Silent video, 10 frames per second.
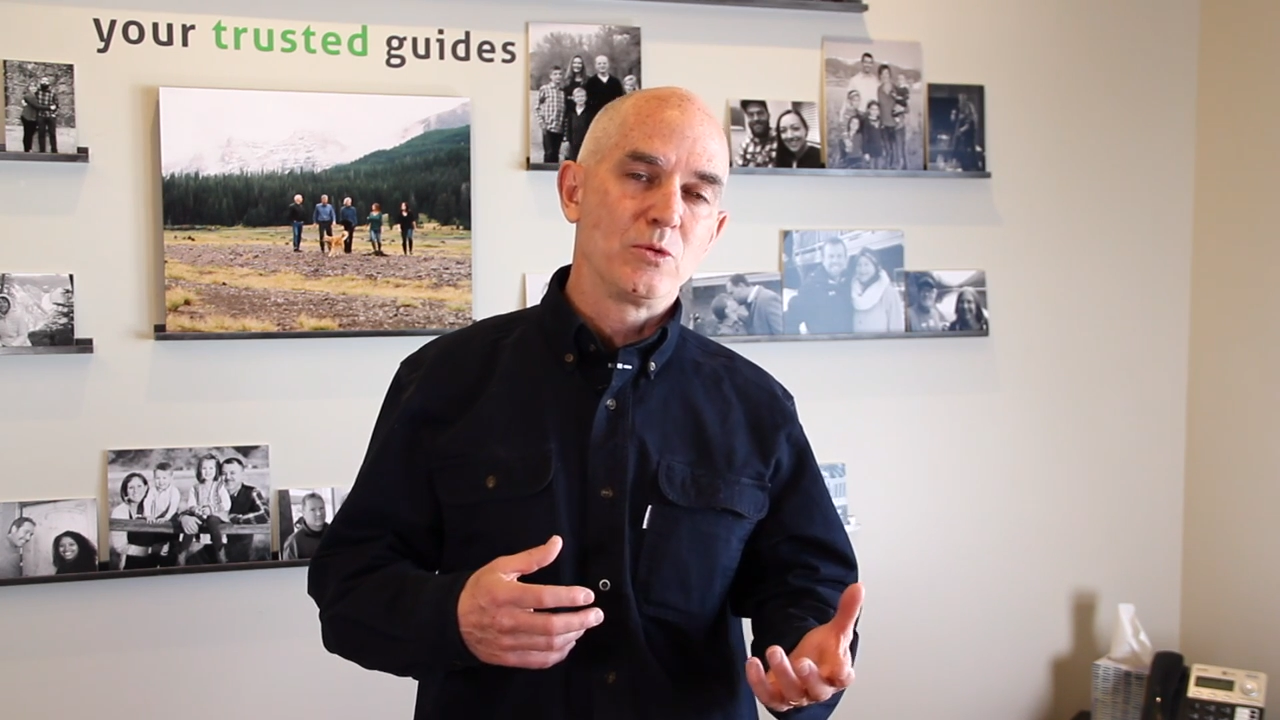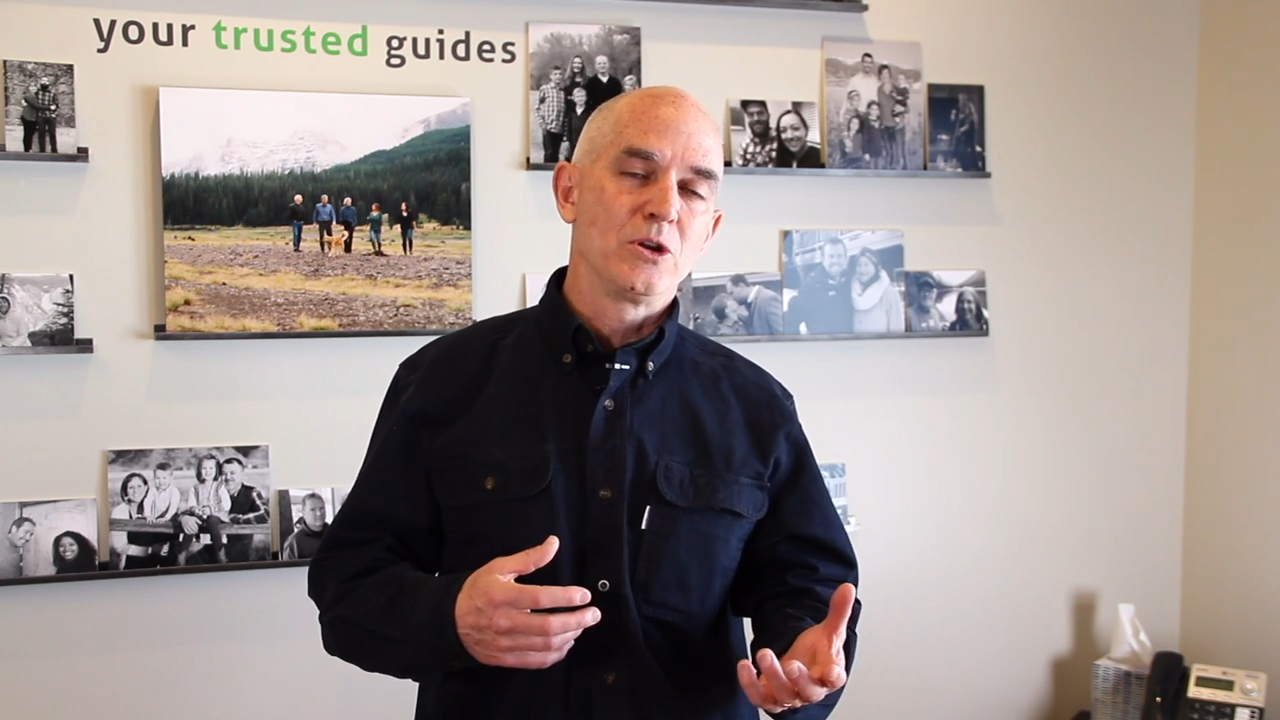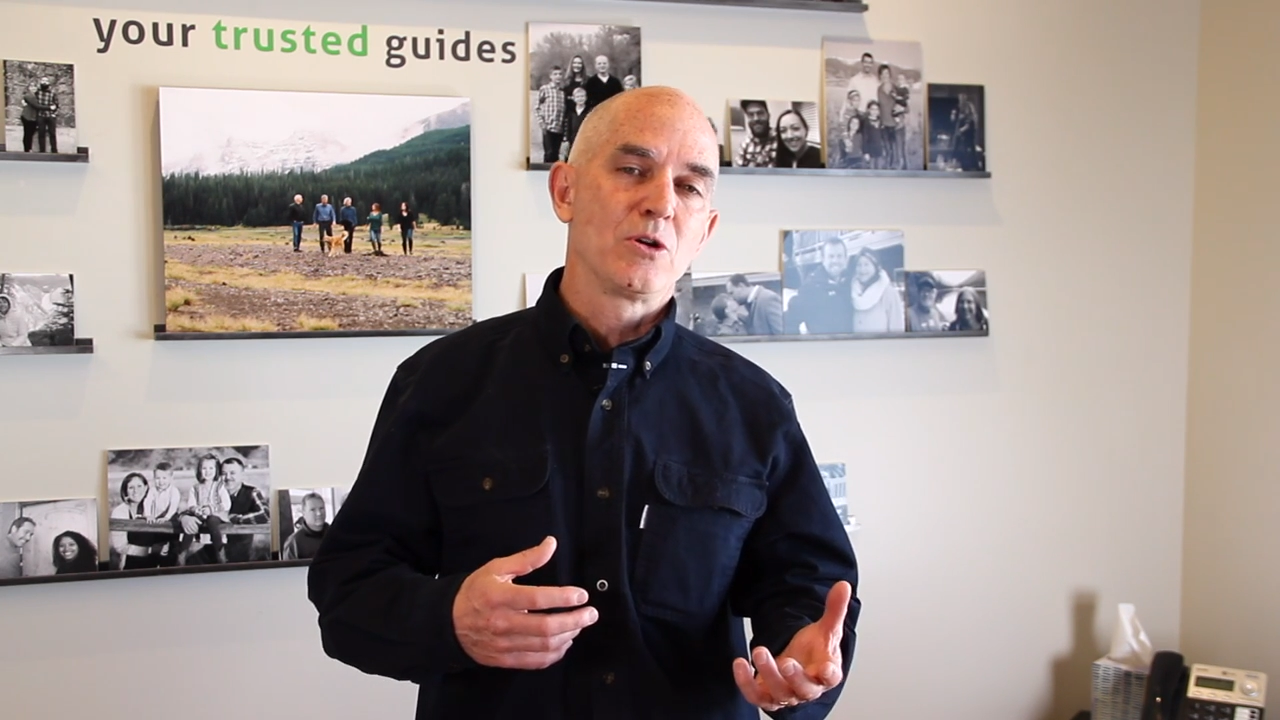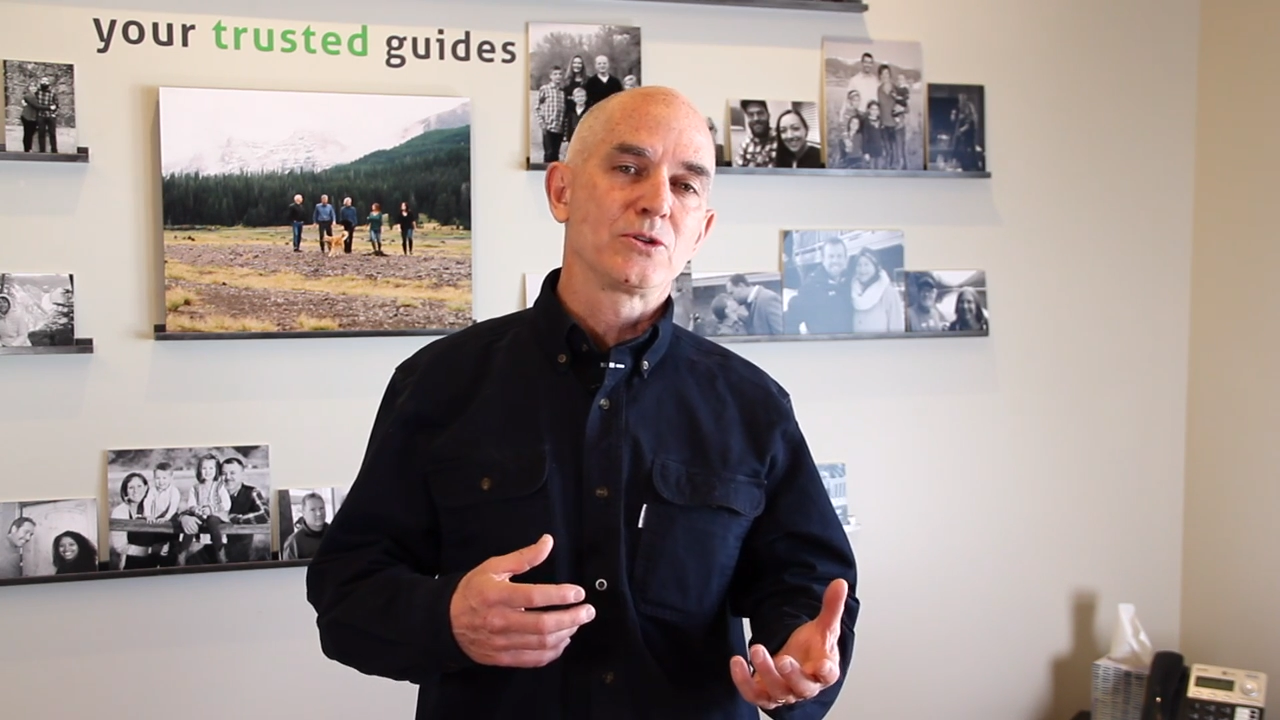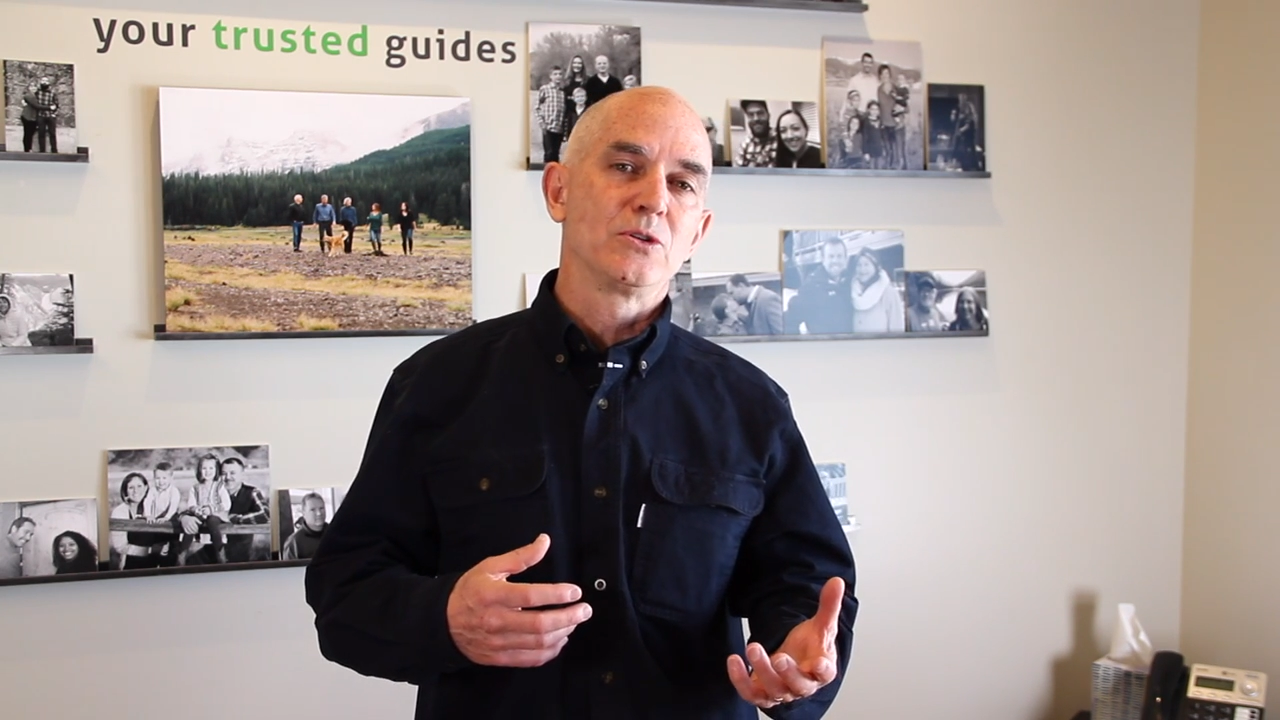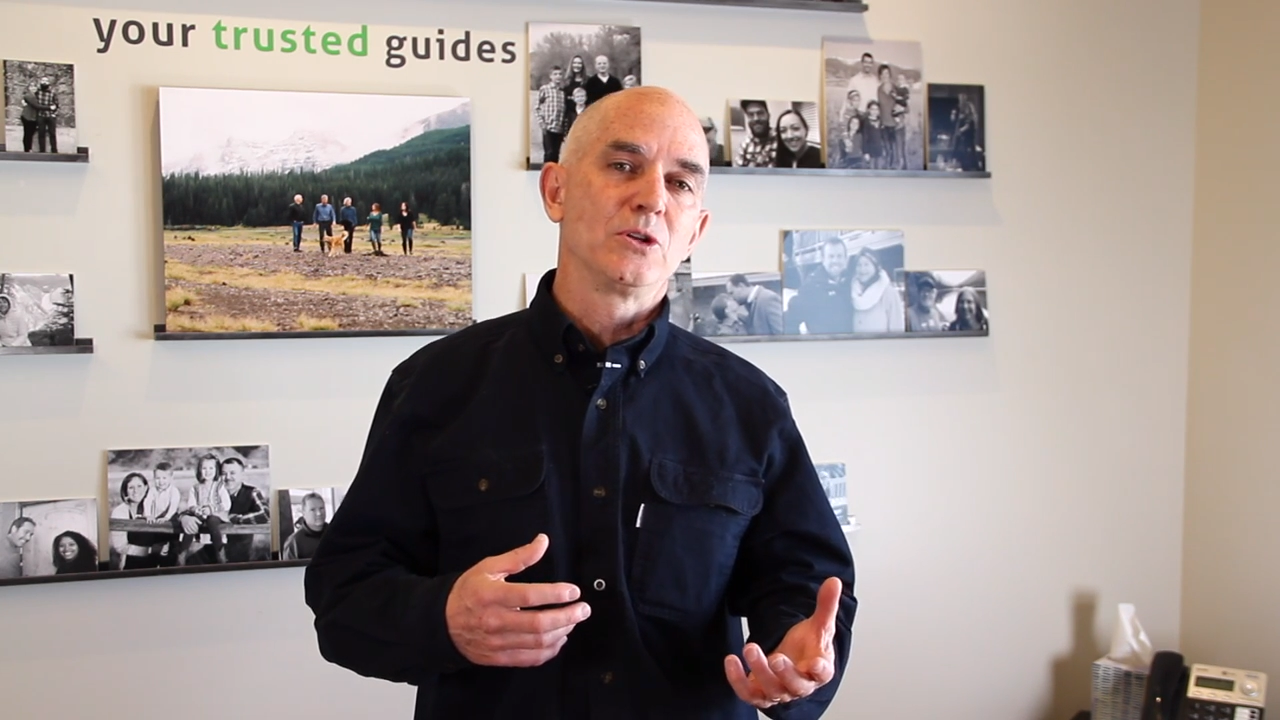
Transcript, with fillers: would also